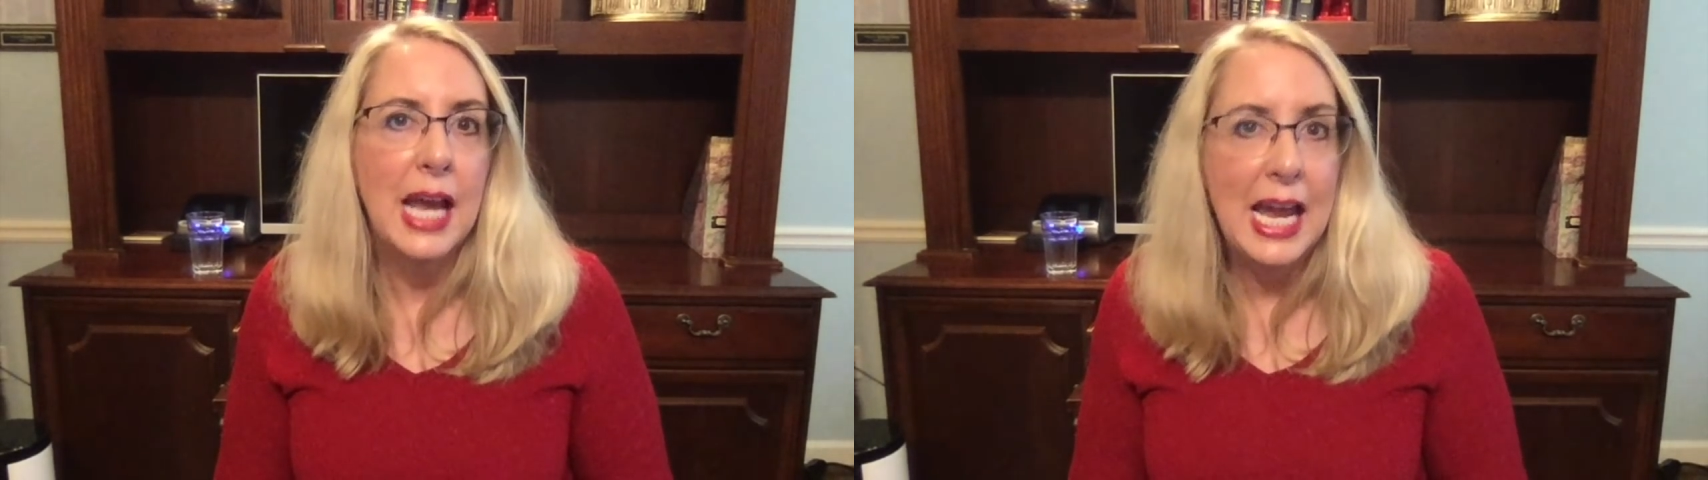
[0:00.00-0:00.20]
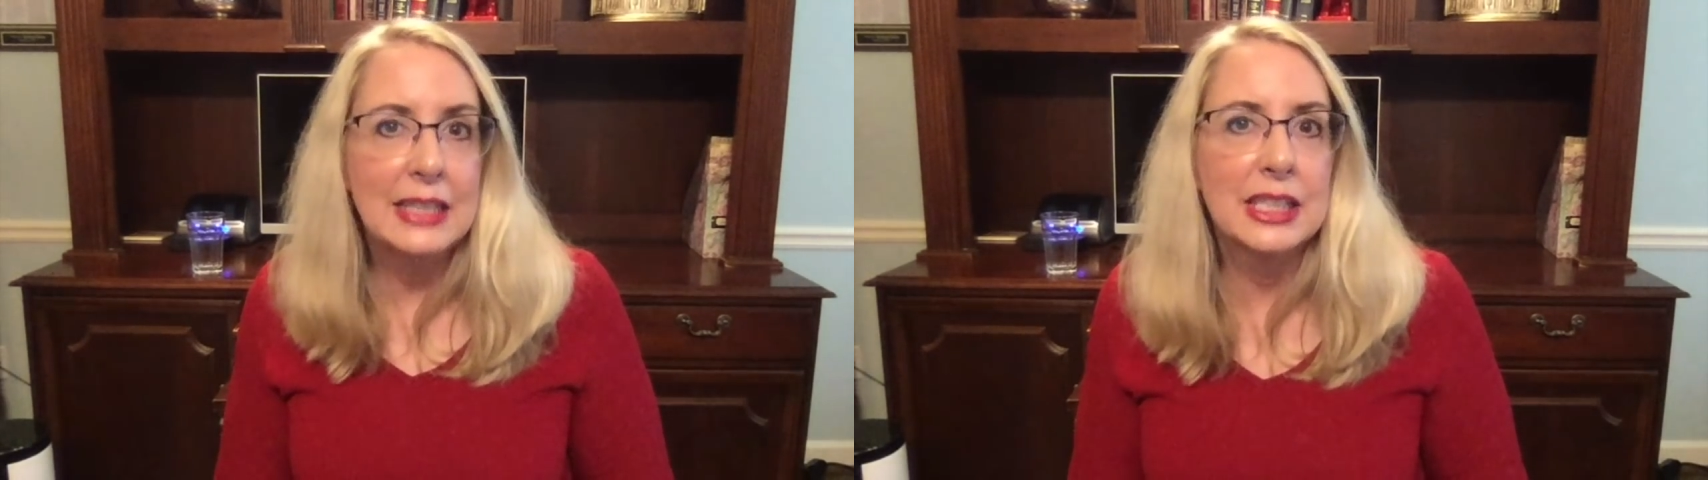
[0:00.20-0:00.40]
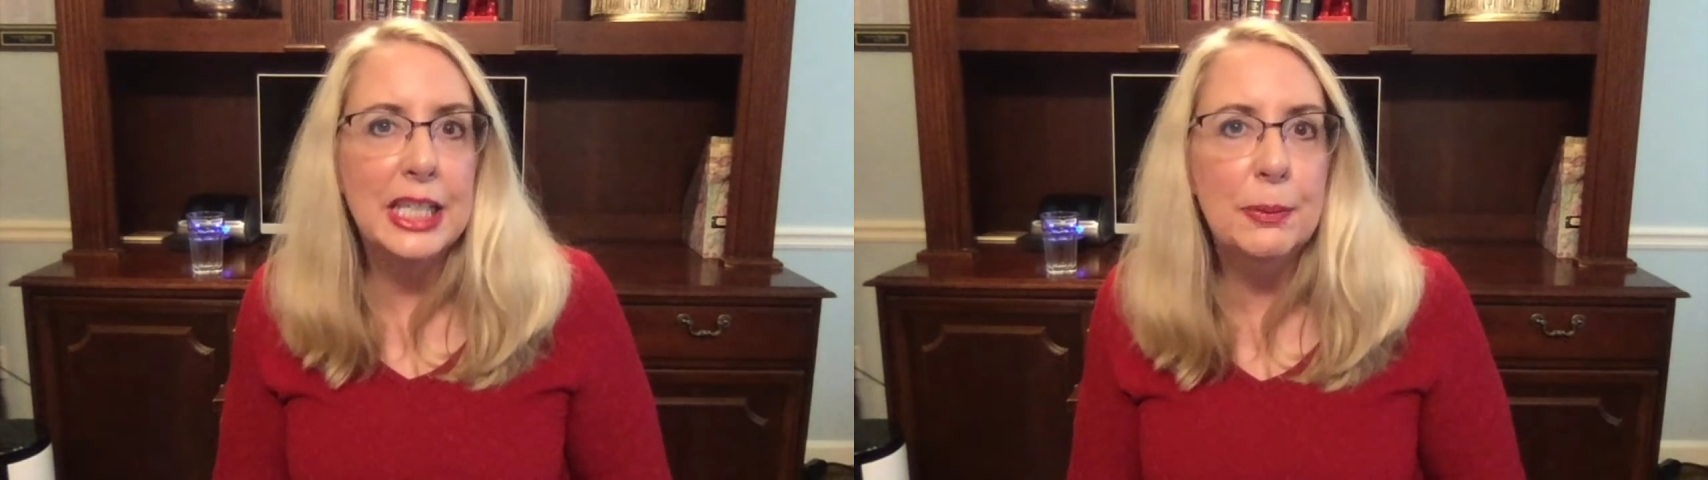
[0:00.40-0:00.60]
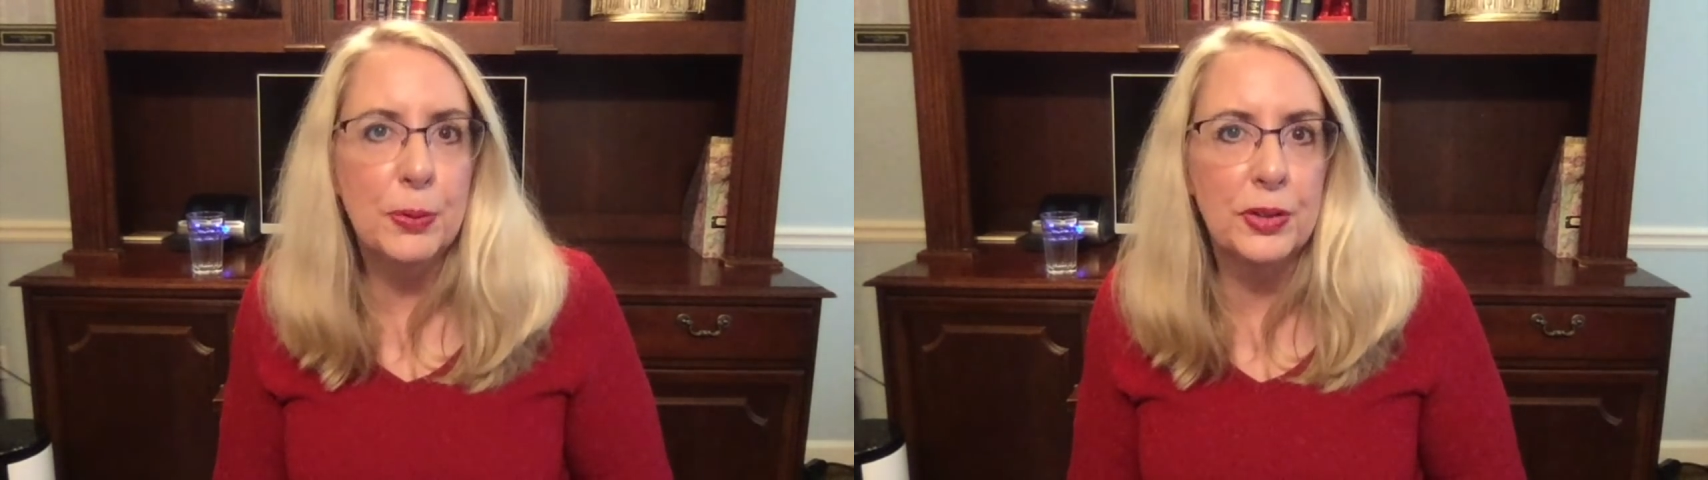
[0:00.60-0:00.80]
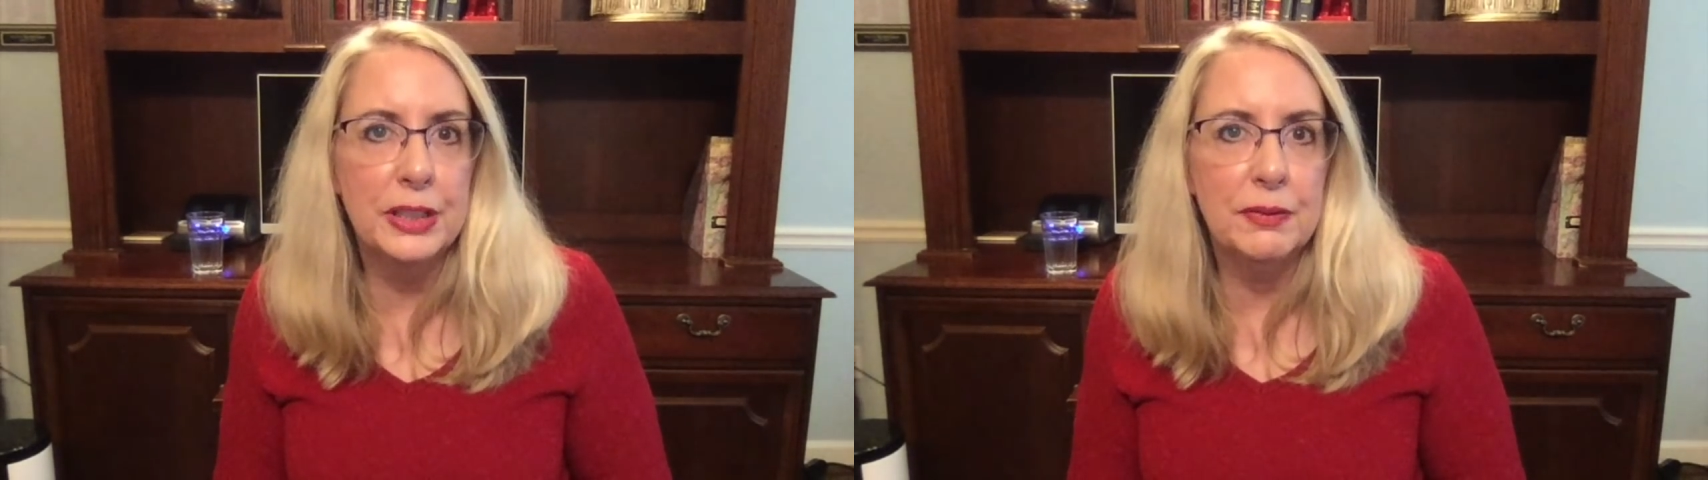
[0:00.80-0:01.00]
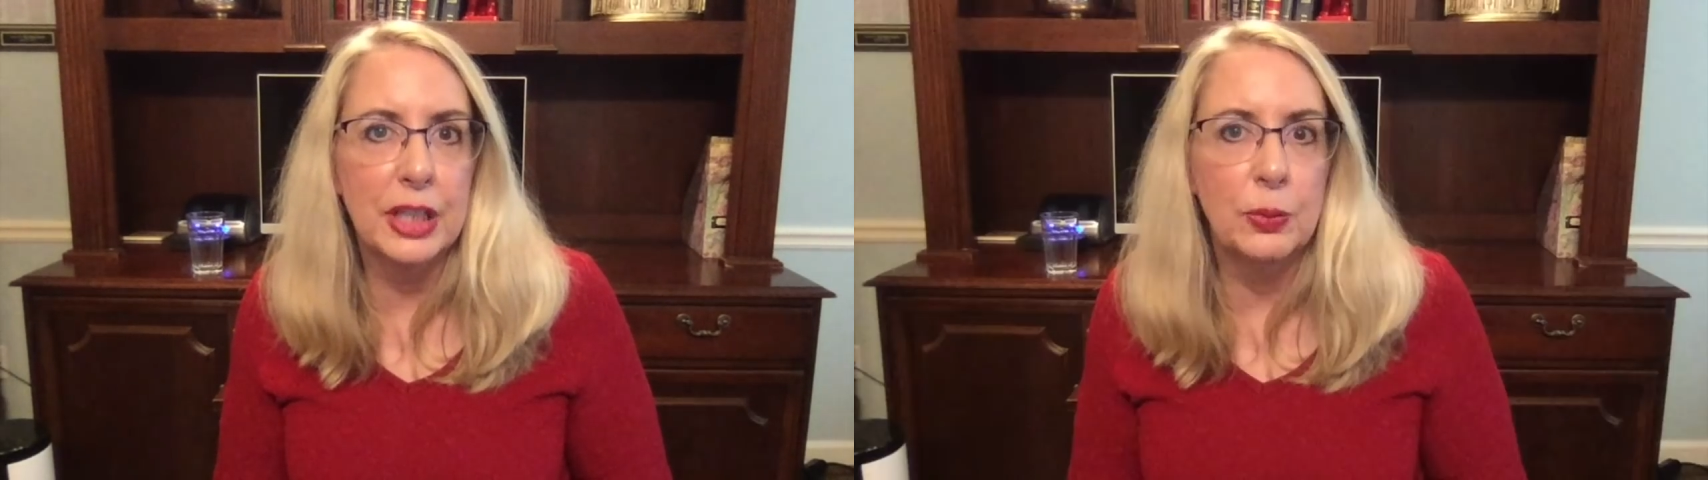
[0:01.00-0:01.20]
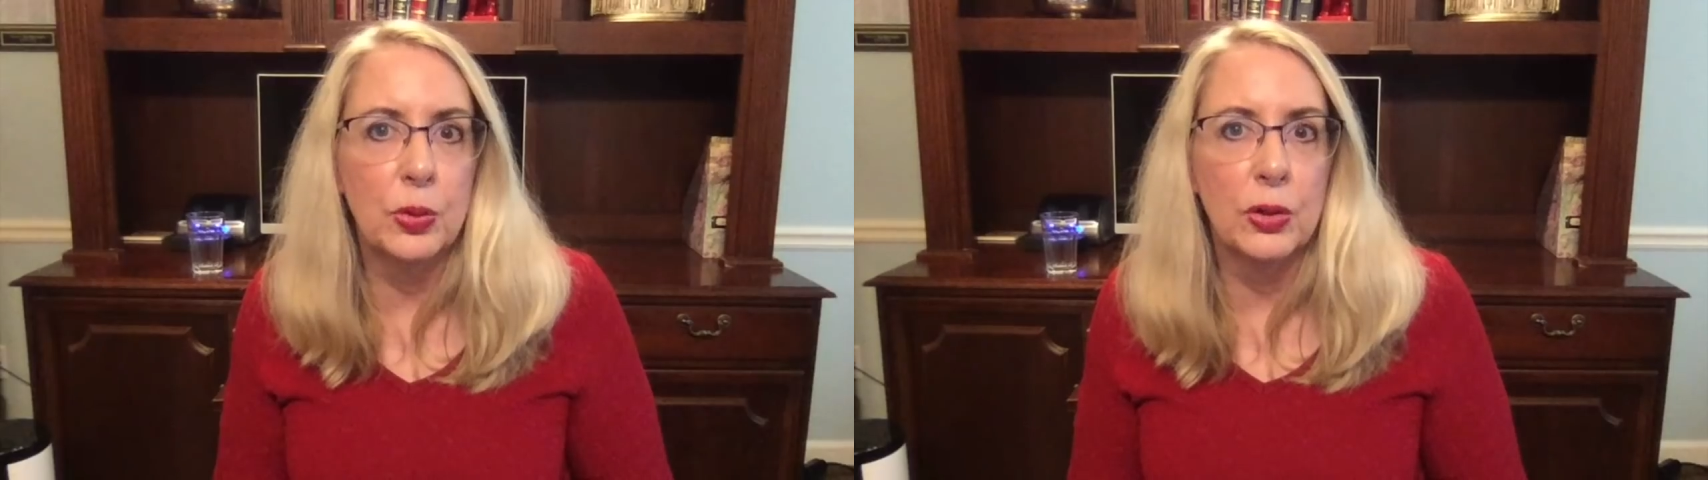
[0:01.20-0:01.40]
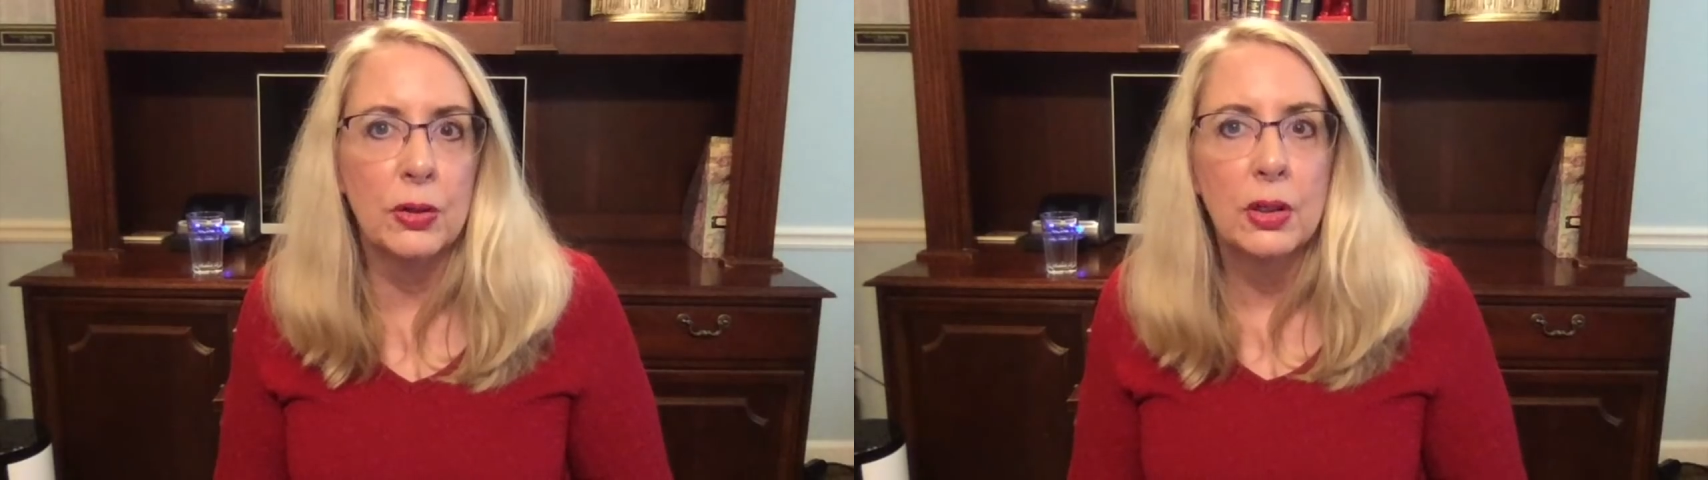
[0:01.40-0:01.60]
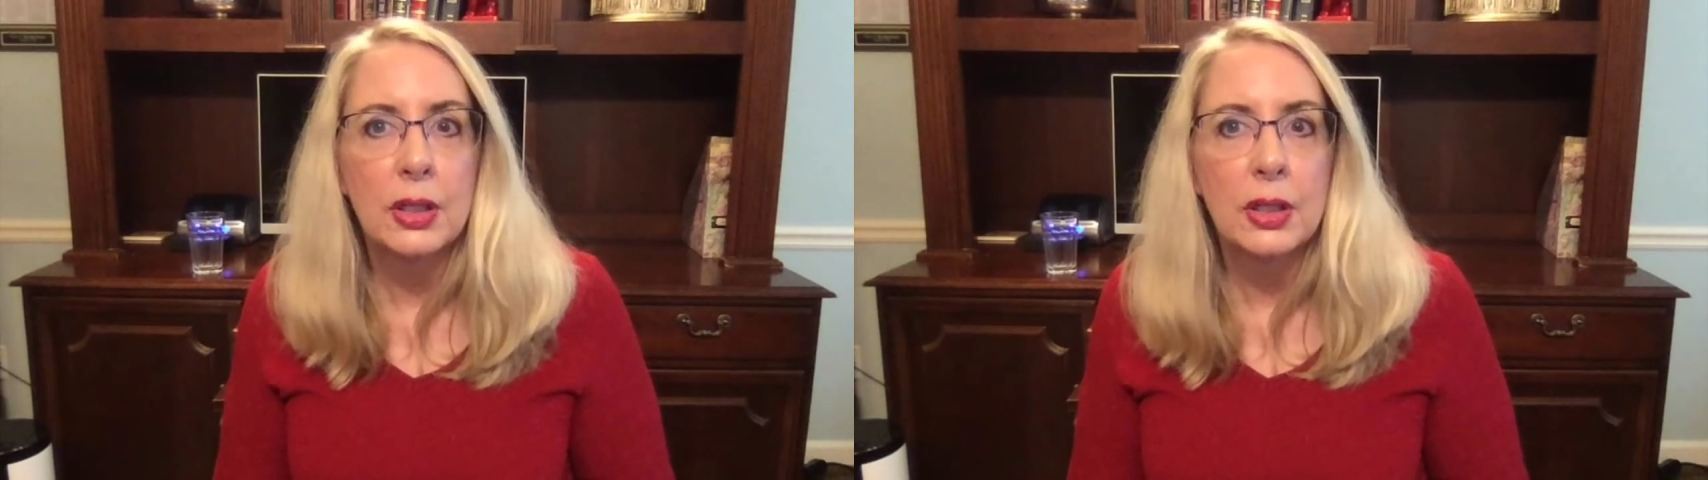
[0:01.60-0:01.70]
as he believed they were,